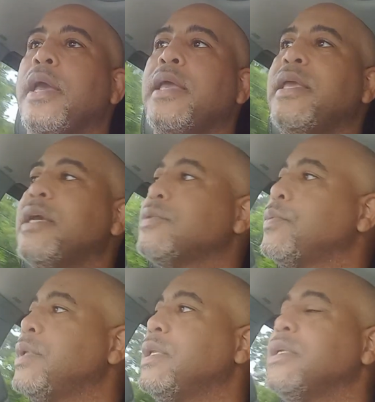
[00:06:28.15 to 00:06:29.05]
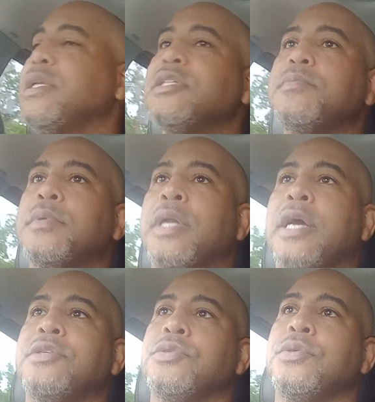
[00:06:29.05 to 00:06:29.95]
And yes, we need to discipline
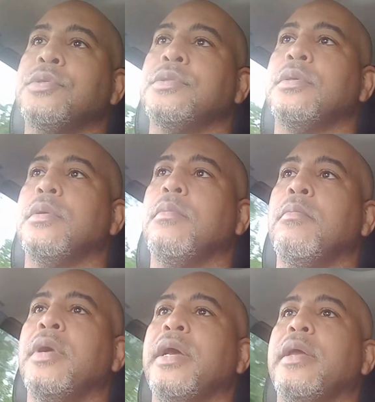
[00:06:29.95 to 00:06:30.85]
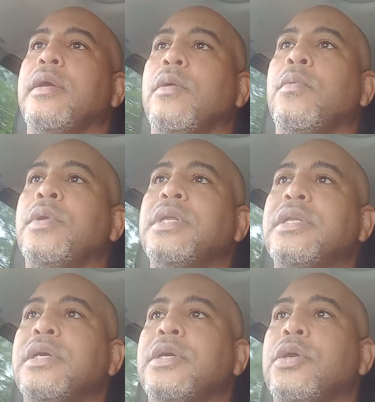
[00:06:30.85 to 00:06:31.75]
our children, but we
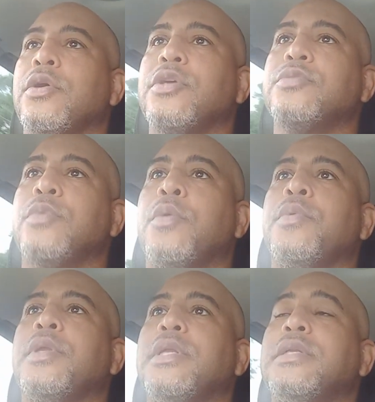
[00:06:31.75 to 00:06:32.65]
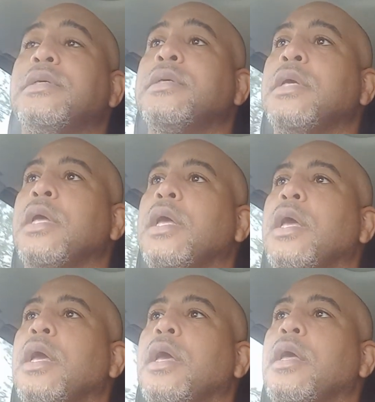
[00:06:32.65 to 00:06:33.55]
need to encourage more. We need to,
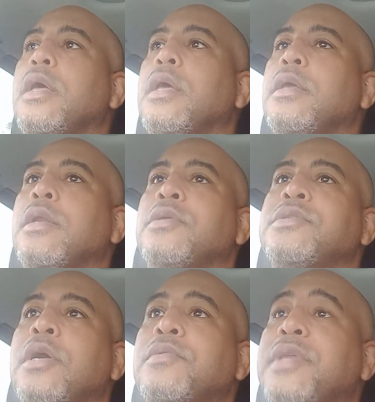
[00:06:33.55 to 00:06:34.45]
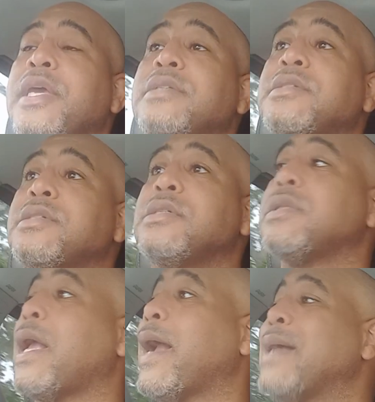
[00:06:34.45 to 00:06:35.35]
you know, certain things is just
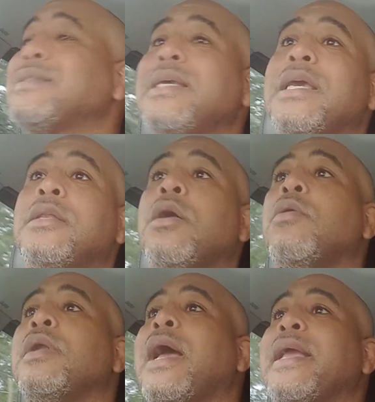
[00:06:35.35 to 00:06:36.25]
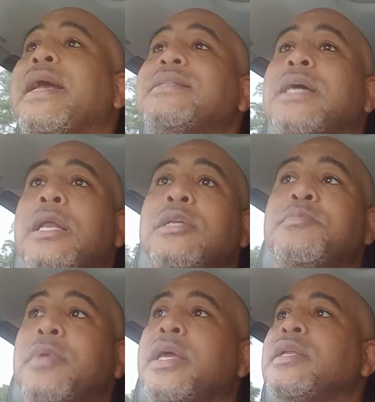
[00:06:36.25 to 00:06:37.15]
like, I said no and I ain't got time to
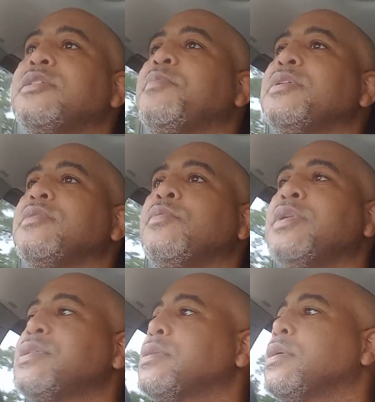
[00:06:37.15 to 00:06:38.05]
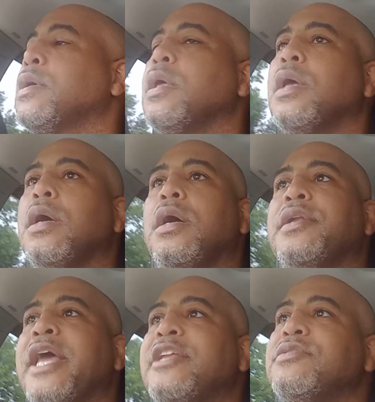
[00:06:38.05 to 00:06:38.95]
explain it, especially when it's a
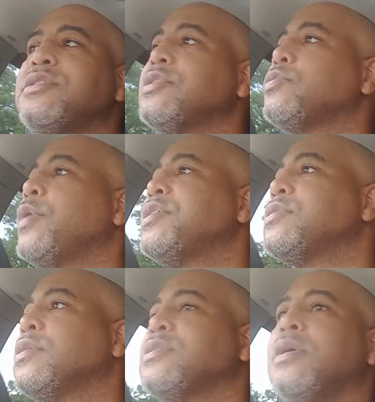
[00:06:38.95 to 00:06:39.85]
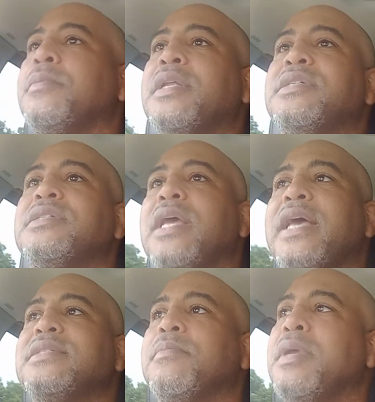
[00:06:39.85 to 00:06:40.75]
dangerous situation or something that just
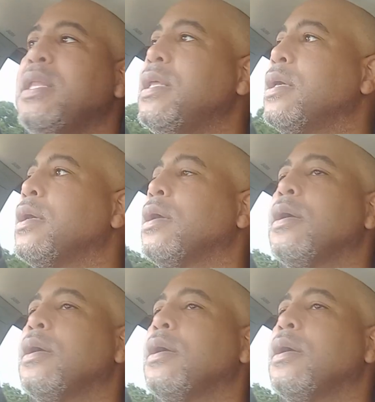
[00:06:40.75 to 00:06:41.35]
has immediate.